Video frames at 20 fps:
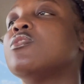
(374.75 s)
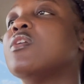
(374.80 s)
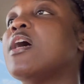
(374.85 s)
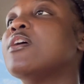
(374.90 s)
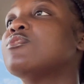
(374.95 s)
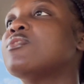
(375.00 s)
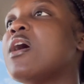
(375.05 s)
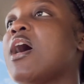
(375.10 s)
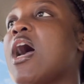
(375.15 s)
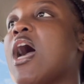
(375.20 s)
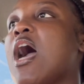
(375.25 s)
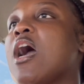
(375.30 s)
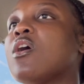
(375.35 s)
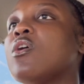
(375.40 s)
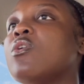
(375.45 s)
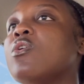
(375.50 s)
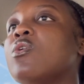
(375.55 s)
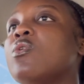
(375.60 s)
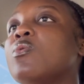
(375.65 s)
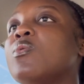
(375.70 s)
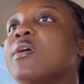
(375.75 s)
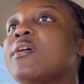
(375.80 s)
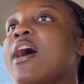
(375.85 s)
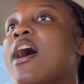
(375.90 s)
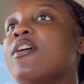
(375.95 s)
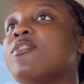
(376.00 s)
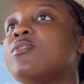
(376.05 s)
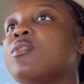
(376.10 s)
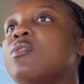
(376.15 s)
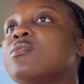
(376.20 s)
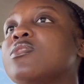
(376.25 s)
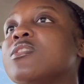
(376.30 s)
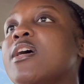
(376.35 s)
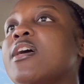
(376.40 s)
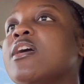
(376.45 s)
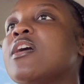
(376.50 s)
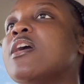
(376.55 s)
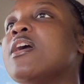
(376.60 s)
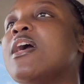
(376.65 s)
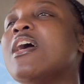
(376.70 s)
So that's why I go with iPhones.
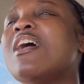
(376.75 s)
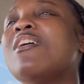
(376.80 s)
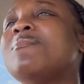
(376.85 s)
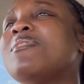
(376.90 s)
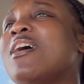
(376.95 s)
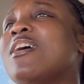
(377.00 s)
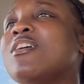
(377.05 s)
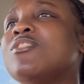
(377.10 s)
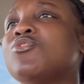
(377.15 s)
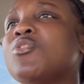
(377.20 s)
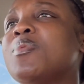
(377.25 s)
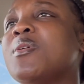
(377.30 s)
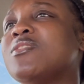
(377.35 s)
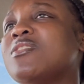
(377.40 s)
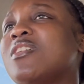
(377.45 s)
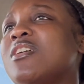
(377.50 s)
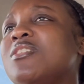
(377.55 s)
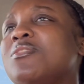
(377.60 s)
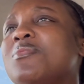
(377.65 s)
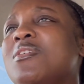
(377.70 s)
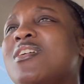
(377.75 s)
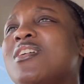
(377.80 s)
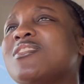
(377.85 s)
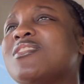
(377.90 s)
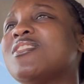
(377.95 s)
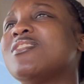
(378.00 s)
Like, and I'm not an Android person, anyways.